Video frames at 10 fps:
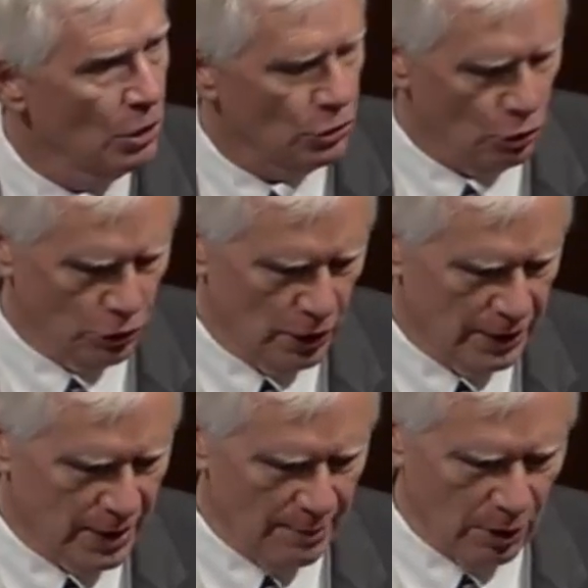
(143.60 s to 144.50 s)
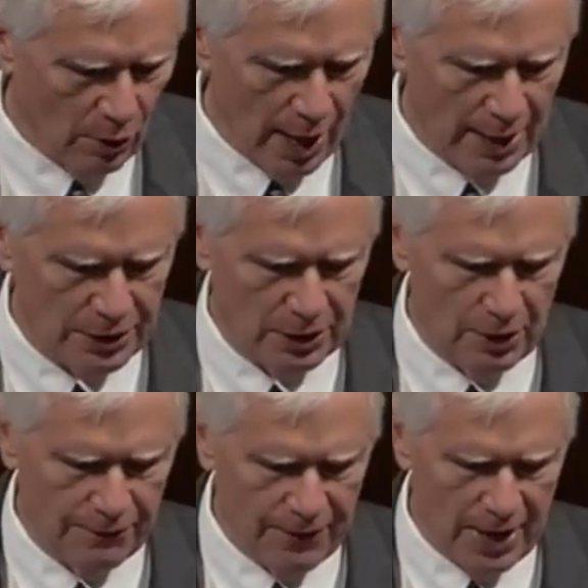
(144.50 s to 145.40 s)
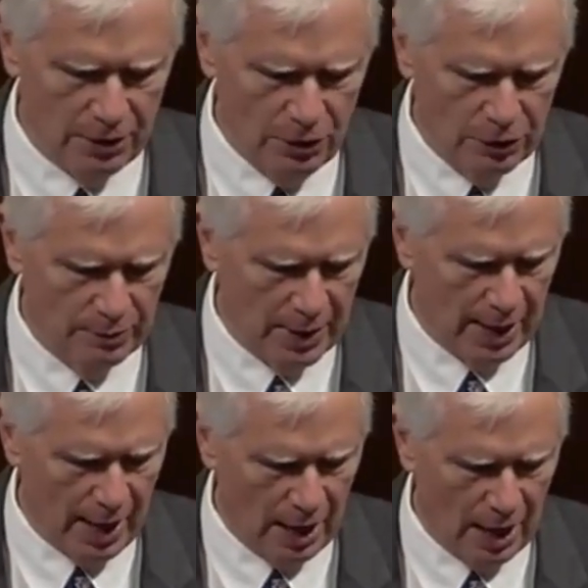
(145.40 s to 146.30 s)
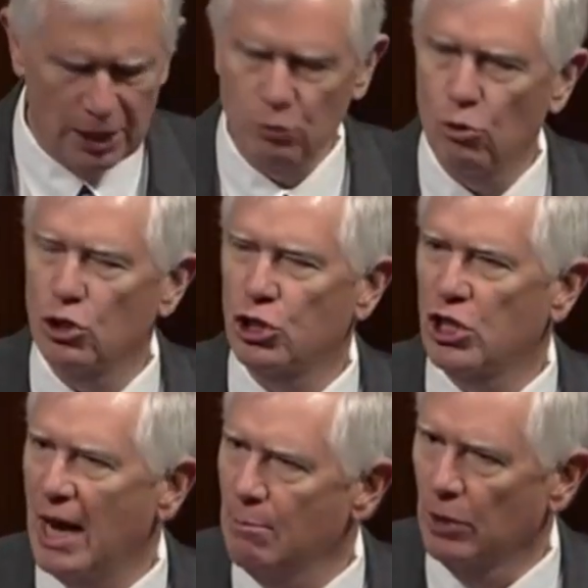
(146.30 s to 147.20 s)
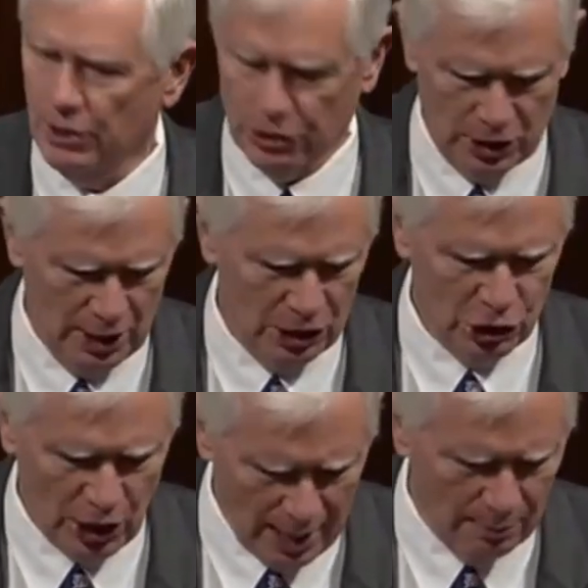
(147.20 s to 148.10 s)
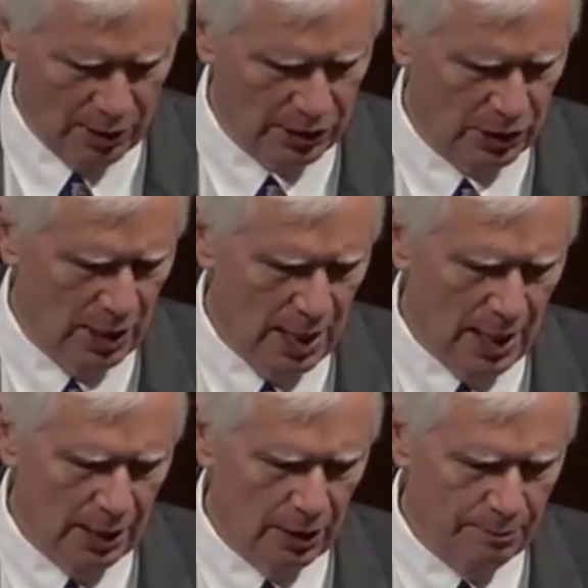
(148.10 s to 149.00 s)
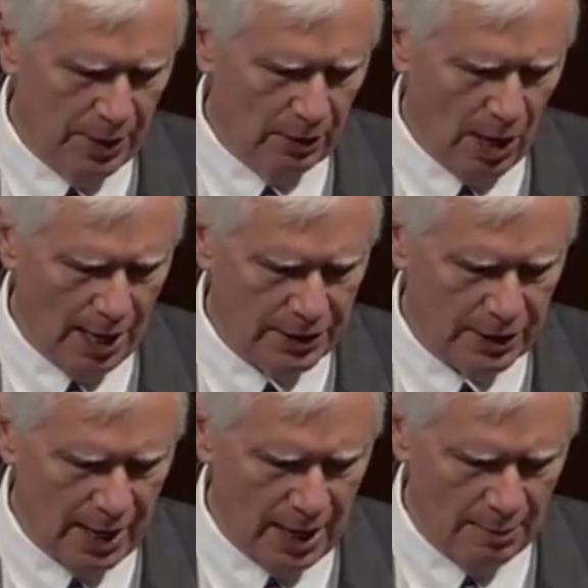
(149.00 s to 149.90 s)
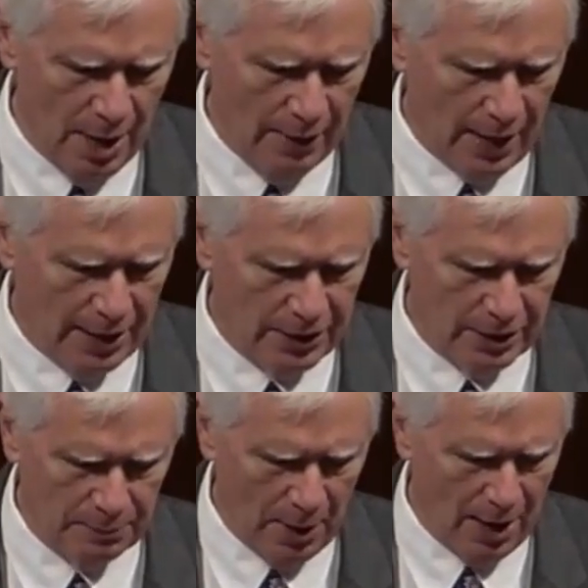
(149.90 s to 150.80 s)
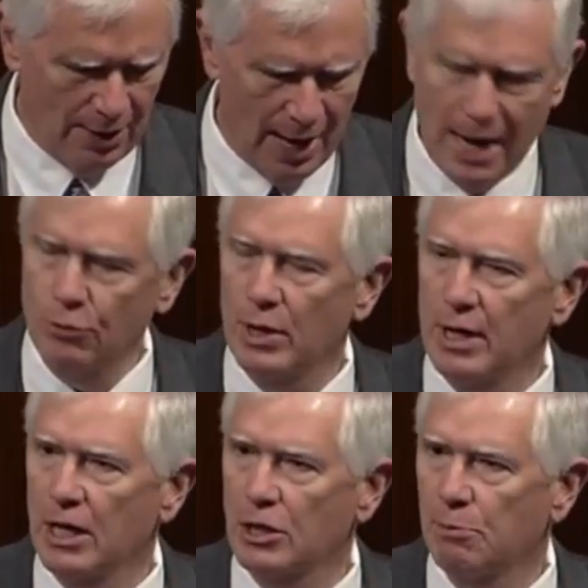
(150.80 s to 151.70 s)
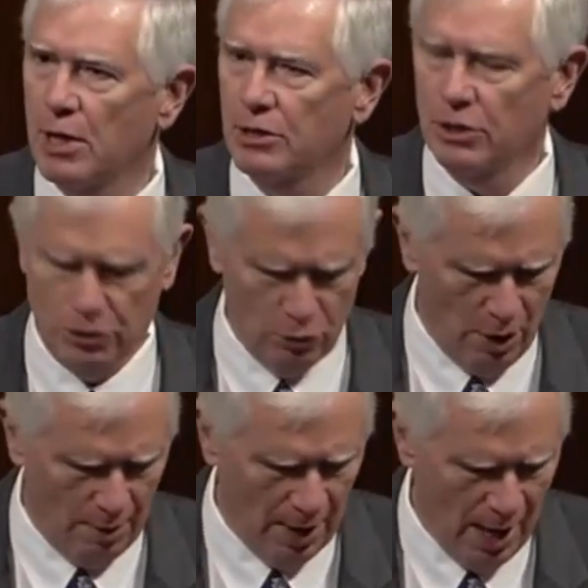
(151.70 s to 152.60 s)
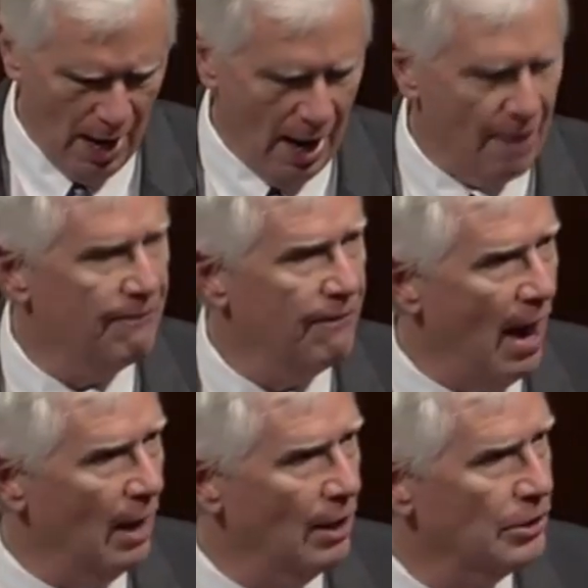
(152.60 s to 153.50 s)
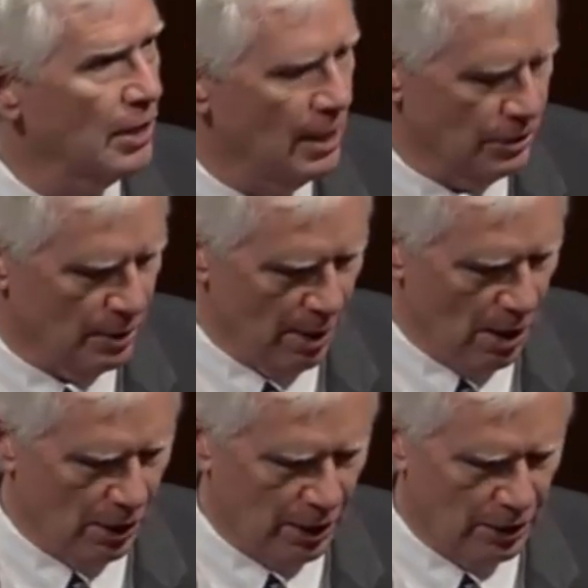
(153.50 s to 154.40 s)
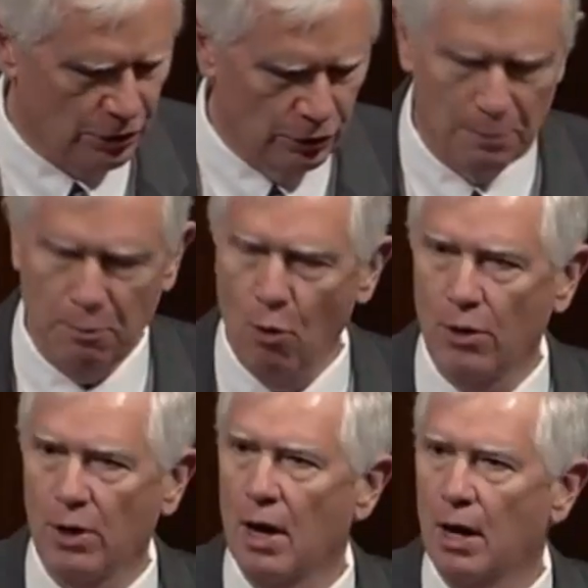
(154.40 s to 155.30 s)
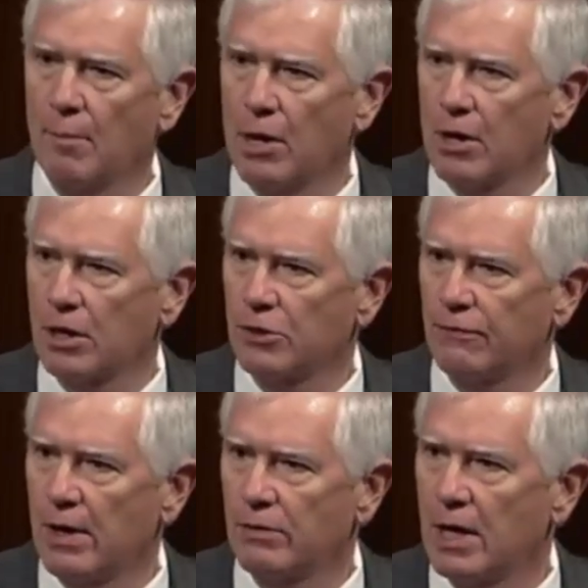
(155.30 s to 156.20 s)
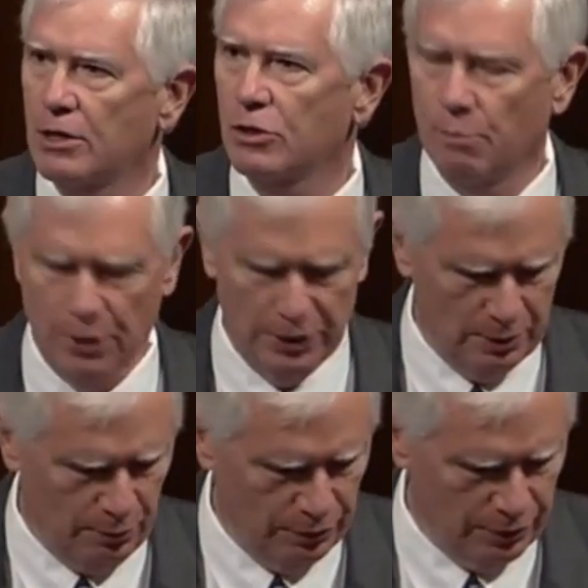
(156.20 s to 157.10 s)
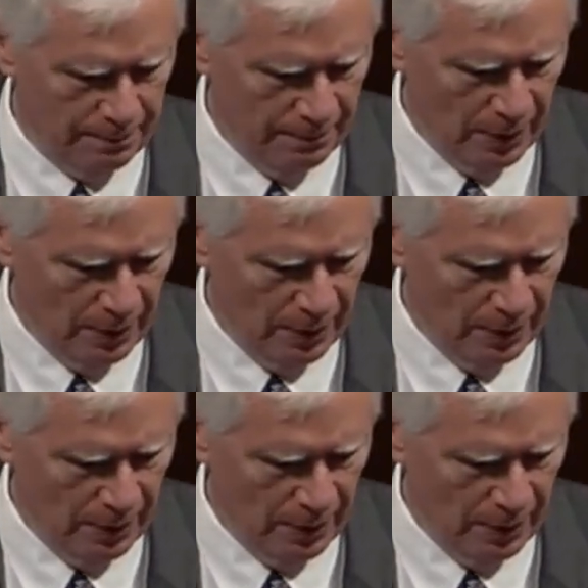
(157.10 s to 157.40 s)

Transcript: Socialist Democrats and their fake news media allies were shameless, shameless in their big lie scam that has inspired hatred against President Trump and violence against Americans who support America's foundational principles.